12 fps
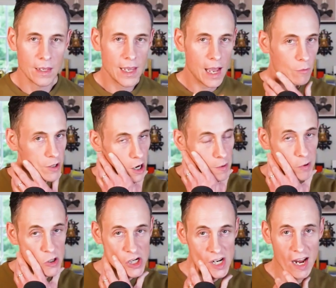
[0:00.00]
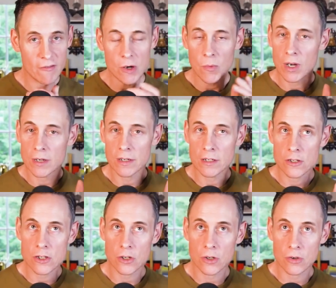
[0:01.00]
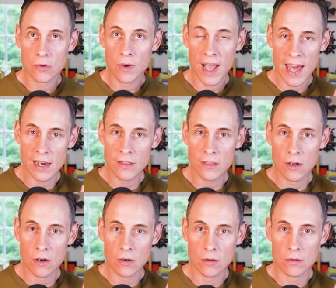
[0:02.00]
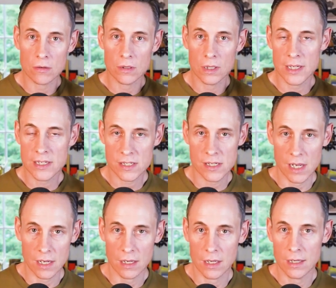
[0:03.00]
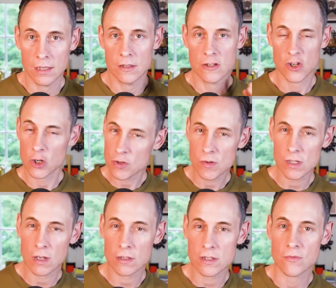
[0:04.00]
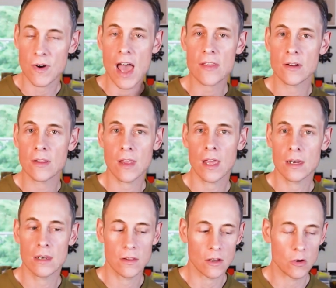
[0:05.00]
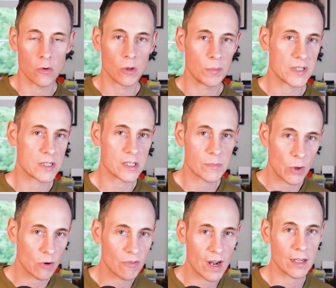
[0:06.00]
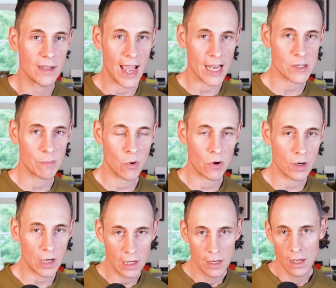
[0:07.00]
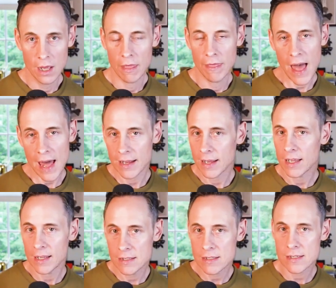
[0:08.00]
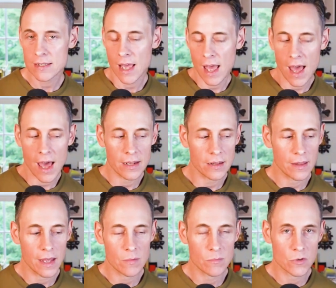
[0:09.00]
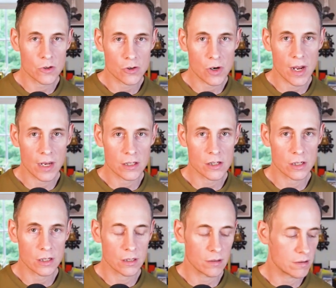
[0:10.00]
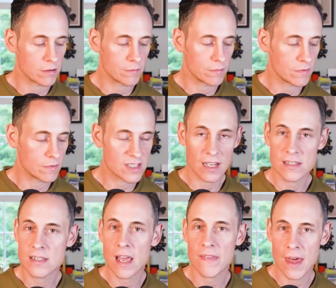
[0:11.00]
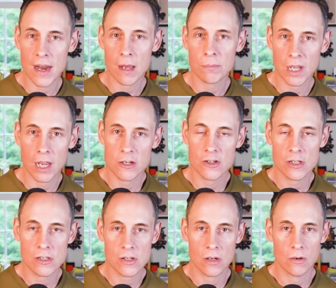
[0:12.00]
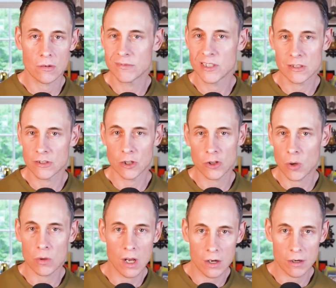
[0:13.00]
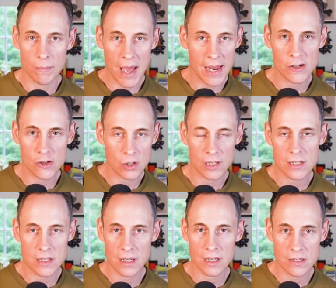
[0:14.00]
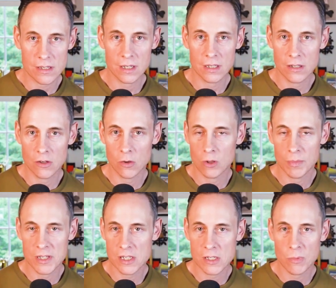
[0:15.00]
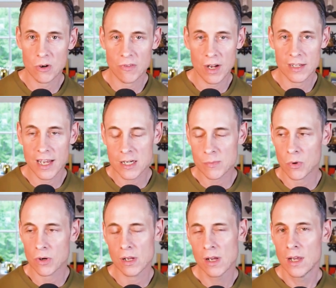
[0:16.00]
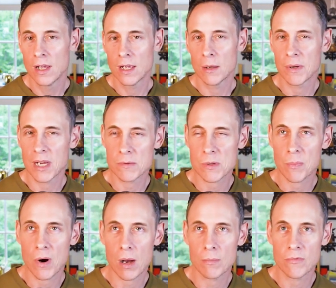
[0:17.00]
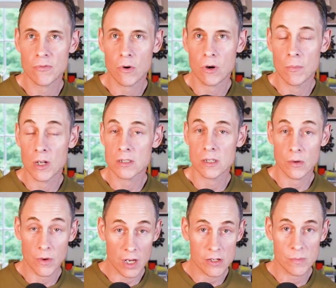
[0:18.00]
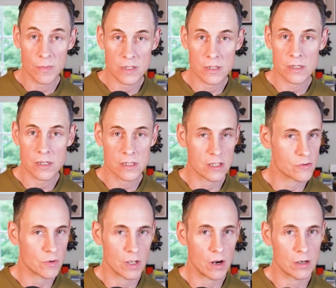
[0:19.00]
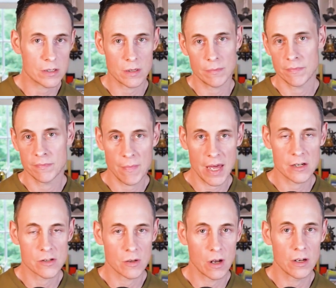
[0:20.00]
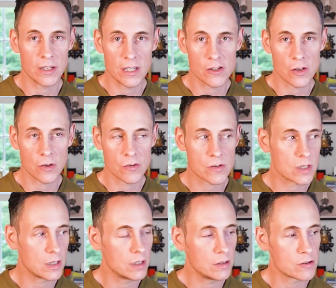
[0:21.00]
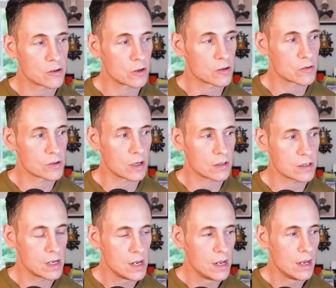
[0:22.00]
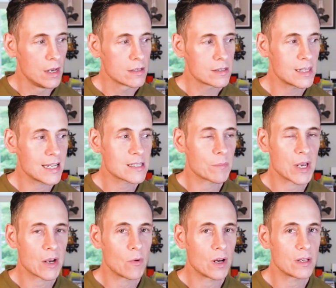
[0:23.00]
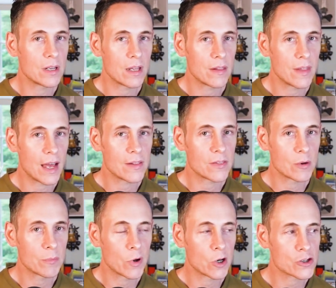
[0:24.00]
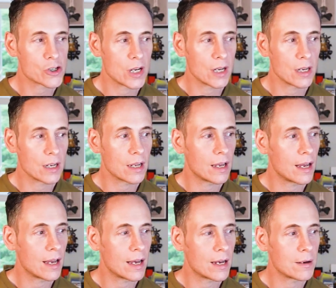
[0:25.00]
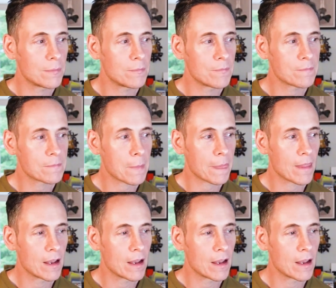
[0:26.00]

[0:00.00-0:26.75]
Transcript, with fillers: Yeah, well, they are pushing everyone to edit their listing in the search results rather than the Google Business Profile dashboard, that hints at them trying to sunset that application. So you'll, you'll no longer manage your listings in the Google Business Profile dashboard. It becomes a problem for multi location businesses. It's really hard to mm-hmm. manage each of those in the search results. So that's a big one that they're mm-hmm. pushing. Um,